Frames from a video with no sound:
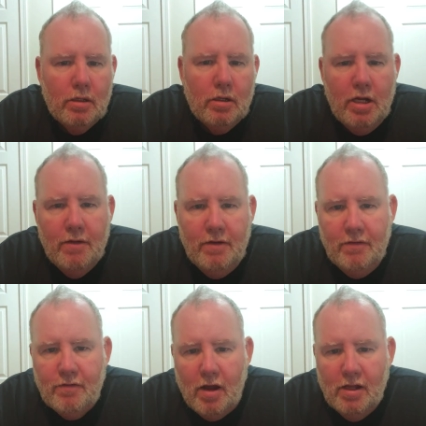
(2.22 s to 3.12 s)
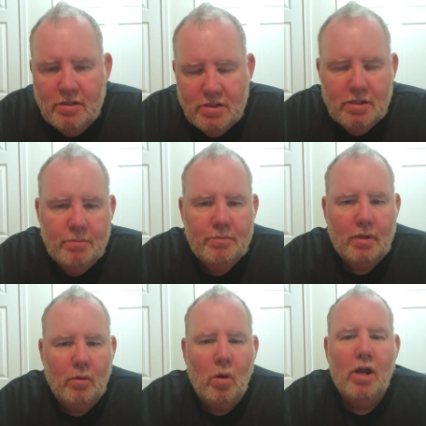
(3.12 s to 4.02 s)
Good evening, friends.
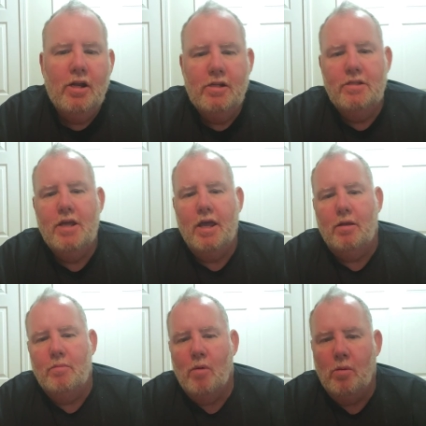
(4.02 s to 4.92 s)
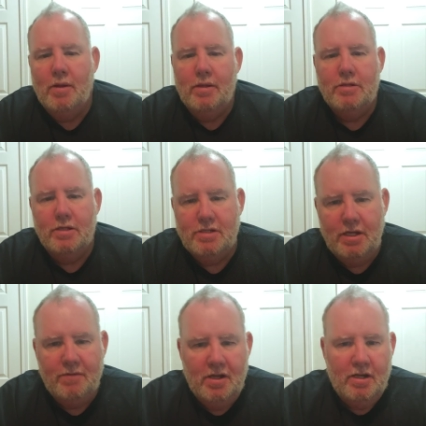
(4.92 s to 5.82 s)
I wanted to take a moment this
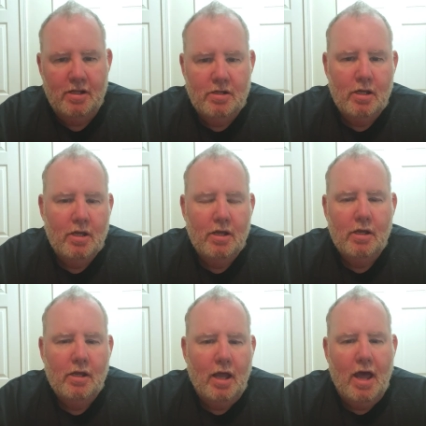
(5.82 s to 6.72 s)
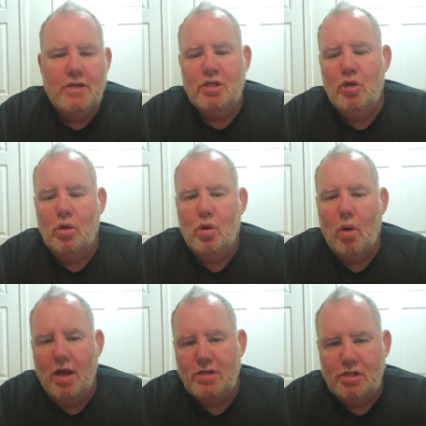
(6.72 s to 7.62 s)
evening and ask you a
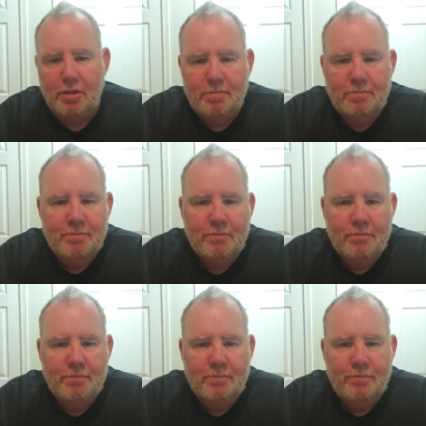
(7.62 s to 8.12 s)
question.